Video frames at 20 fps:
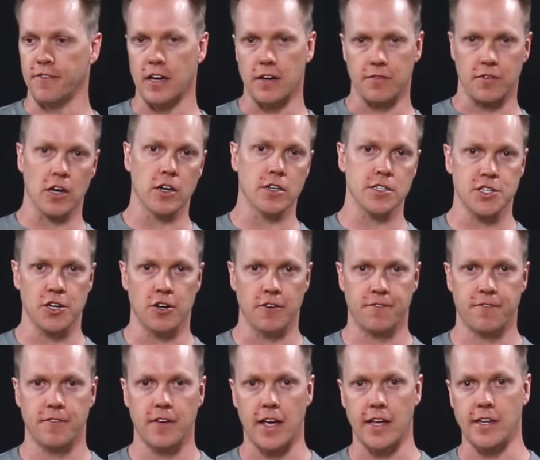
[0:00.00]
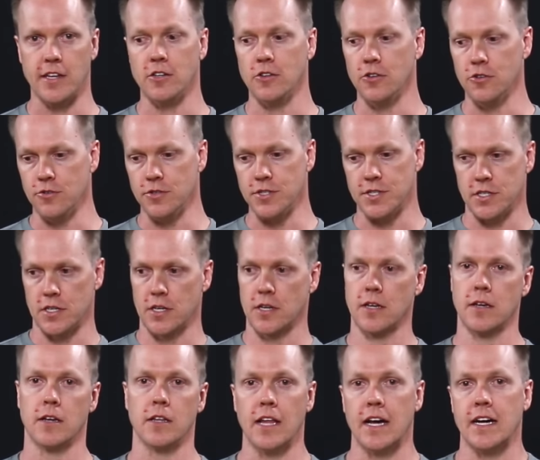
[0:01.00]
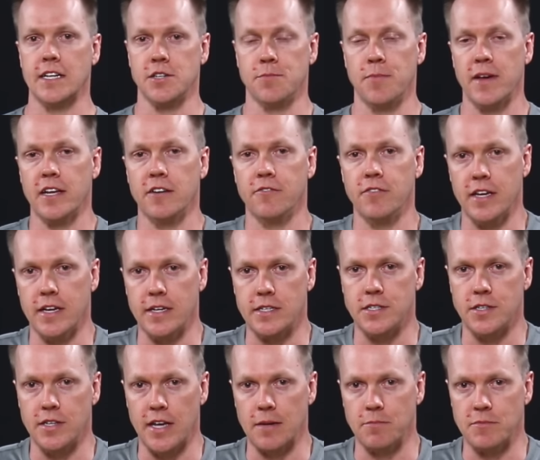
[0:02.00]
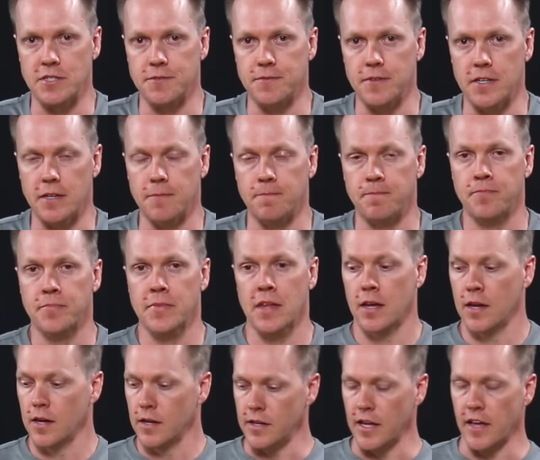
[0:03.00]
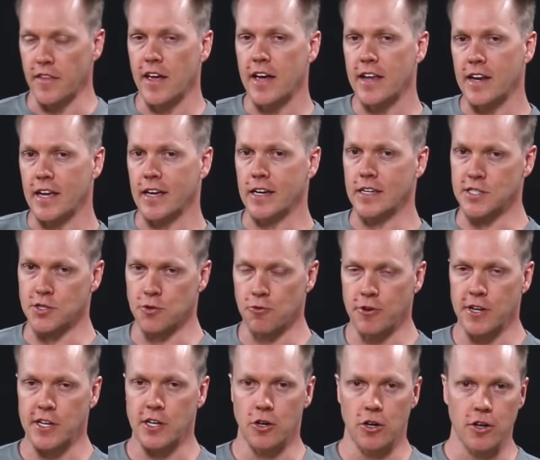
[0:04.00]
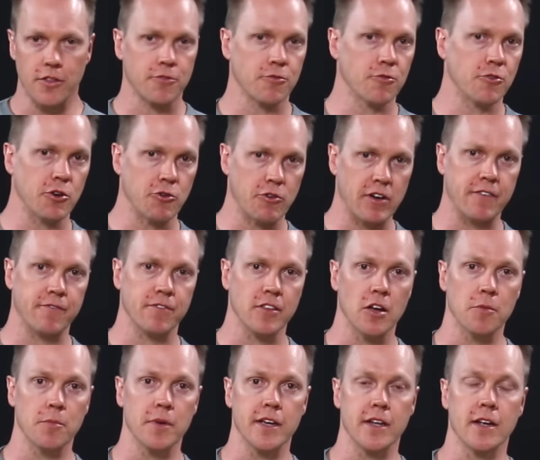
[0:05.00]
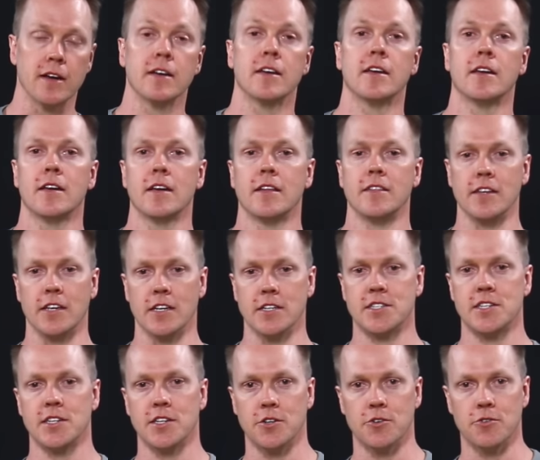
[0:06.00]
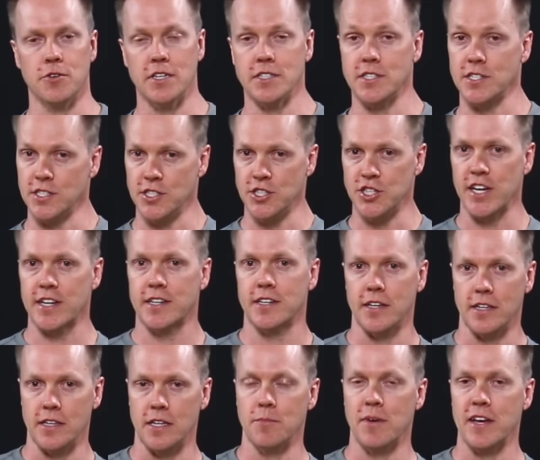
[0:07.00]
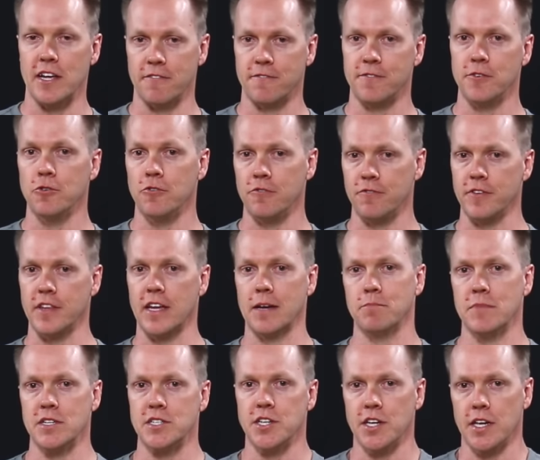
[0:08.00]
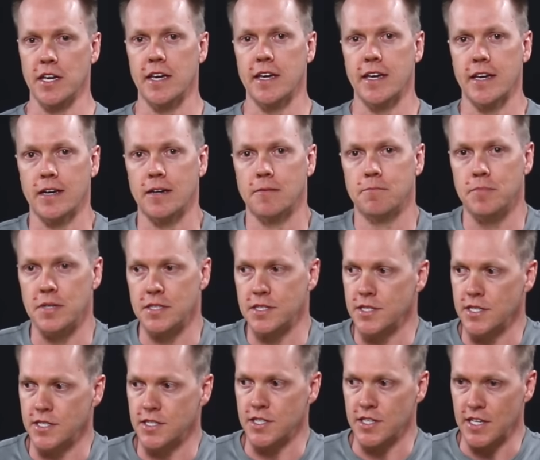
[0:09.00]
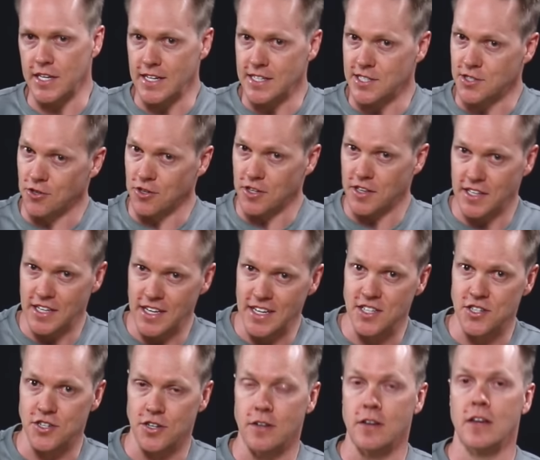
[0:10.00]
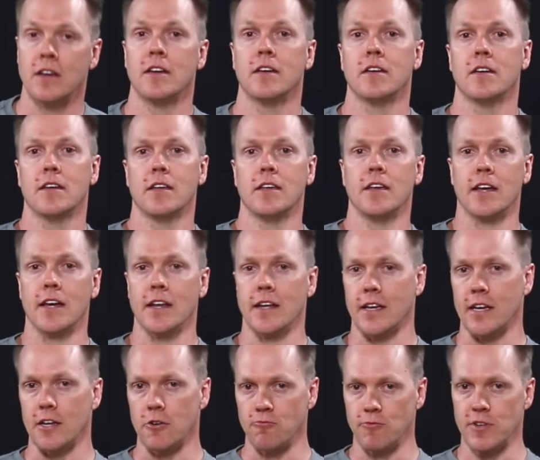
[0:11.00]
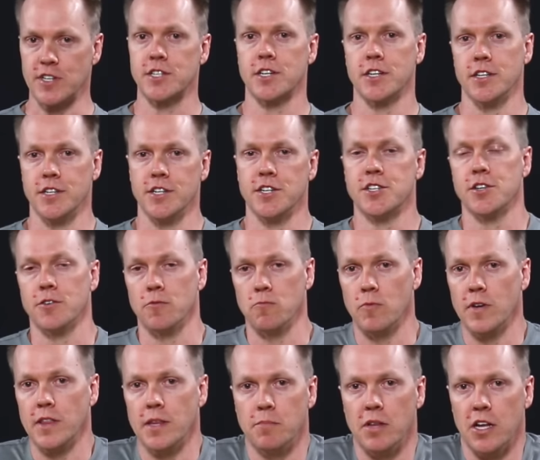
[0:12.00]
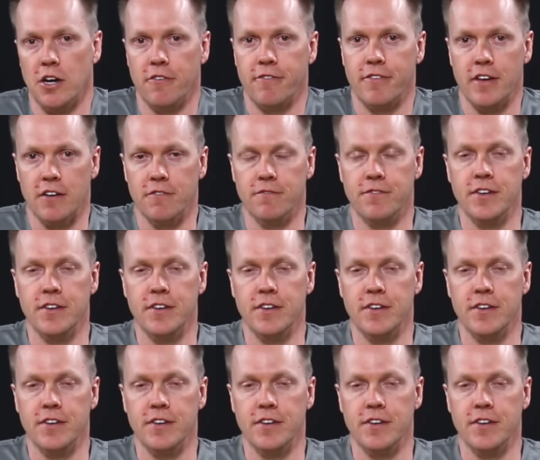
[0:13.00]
valve goes off and you lose a large amount of air to the atmosphere. Now that air has already gone through your airflow meter. The ECU is injecting the amount of fuel for that missing air, but since the air's not in the engine, you're going to get a rich condition when the blow-off valve